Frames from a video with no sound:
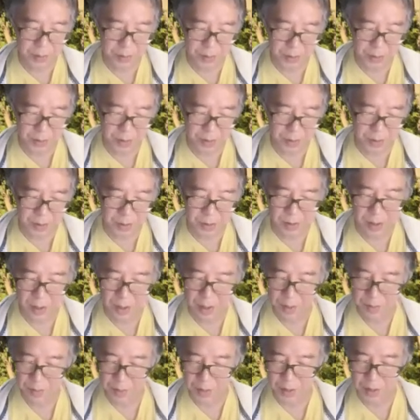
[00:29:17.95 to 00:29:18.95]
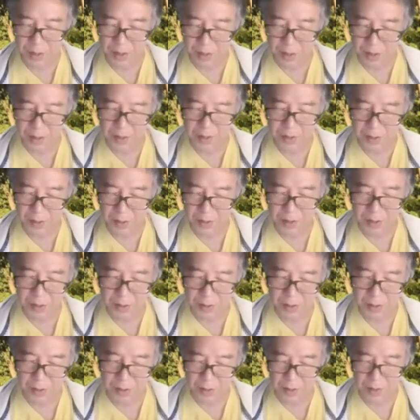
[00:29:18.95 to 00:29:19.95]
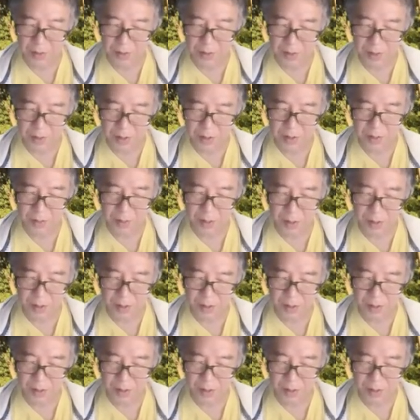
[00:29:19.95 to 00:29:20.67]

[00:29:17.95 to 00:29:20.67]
but this p is just a standard thing.